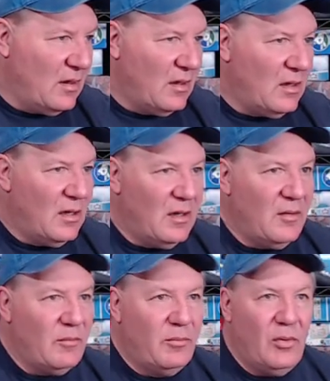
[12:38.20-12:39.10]
uh,
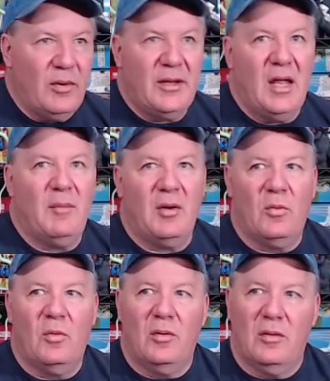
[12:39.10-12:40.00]
board
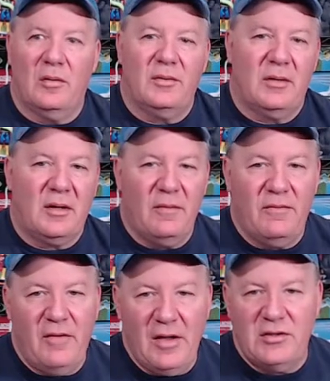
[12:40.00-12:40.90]
gaming world, the
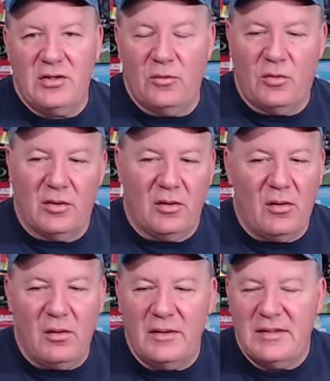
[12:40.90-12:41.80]
convention world,
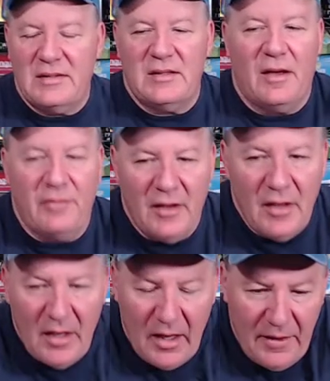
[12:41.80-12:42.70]
all this stuff
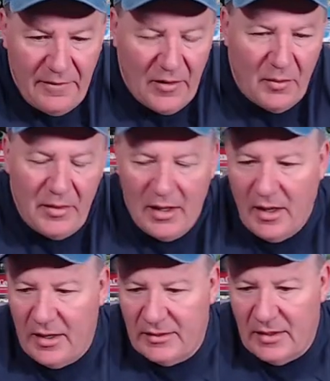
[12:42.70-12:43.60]
I fell
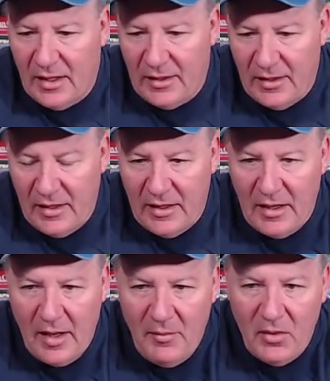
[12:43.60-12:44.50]
behind on. And
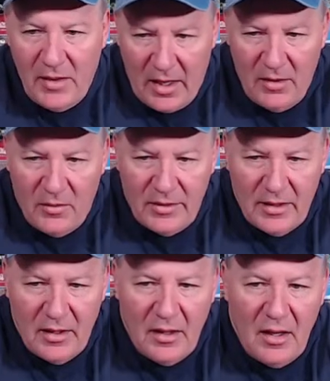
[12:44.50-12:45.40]
I'm okay with
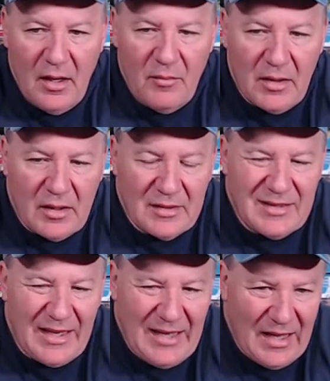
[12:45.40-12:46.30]
it because,
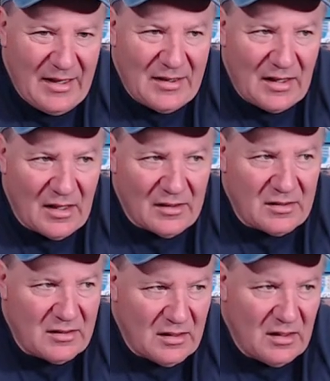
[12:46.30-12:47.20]
like anything
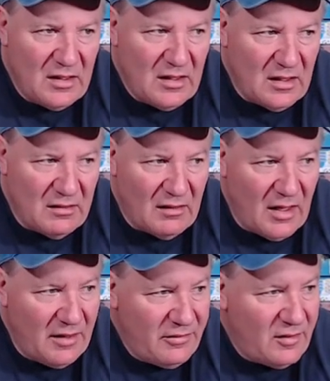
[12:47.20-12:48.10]
else in
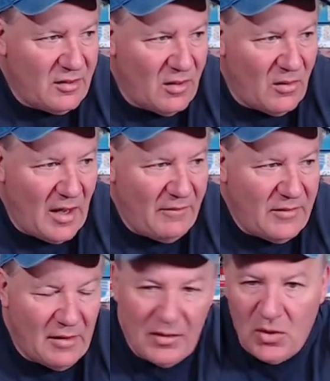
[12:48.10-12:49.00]
life, you know, I've
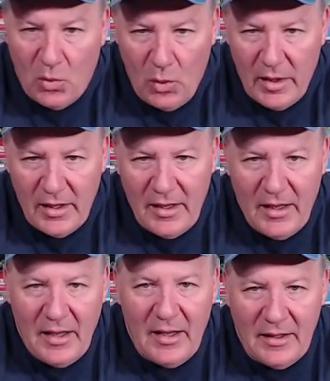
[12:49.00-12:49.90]
never quit
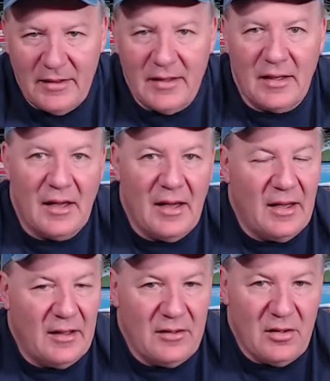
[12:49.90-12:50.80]
anything
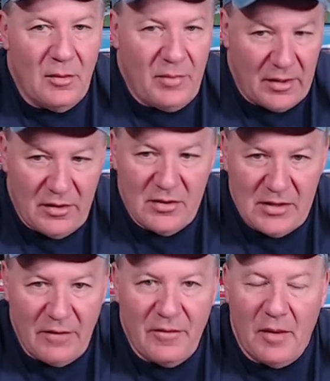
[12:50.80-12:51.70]
and you pick
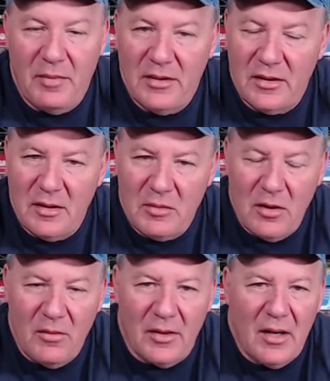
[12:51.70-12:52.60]
yourself up and you keep
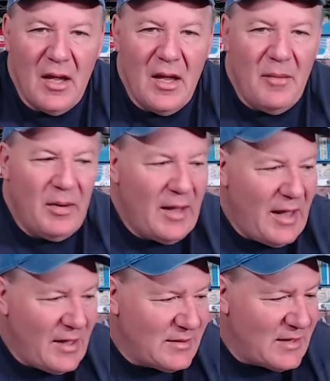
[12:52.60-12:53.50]
going. But
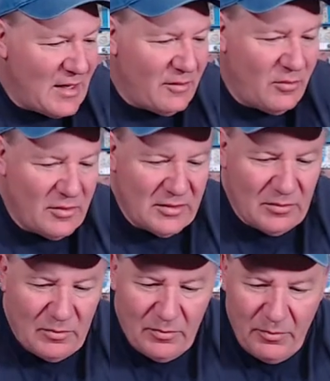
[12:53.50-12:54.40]
as I was,
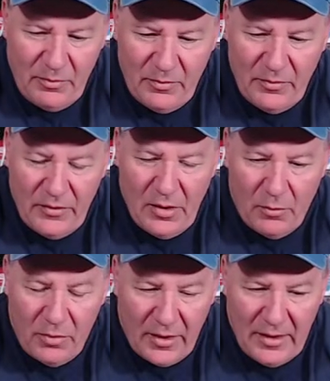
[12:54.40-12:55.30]
you know,
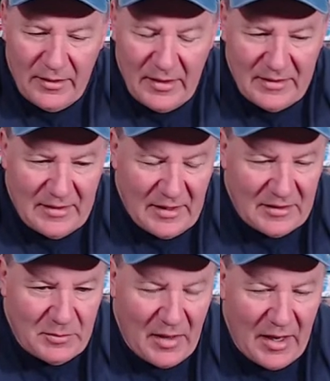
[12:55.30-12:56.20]
bringing these
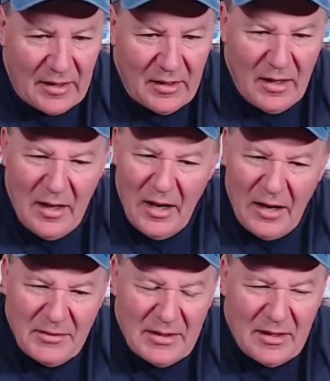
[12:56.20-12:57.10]
things back, I
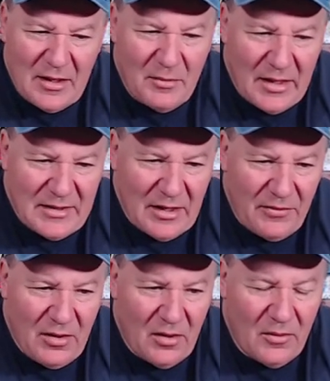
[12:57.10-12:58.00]
was thinking to myself,
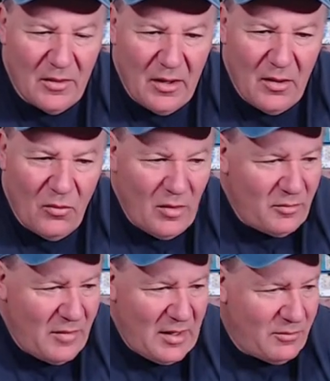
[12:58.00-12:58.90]
you know, what
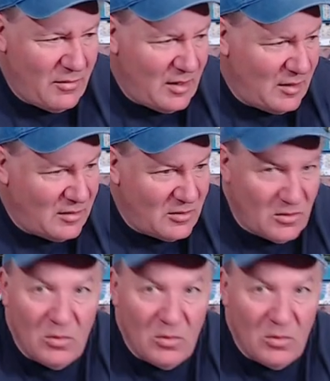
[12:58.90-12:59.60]
made me do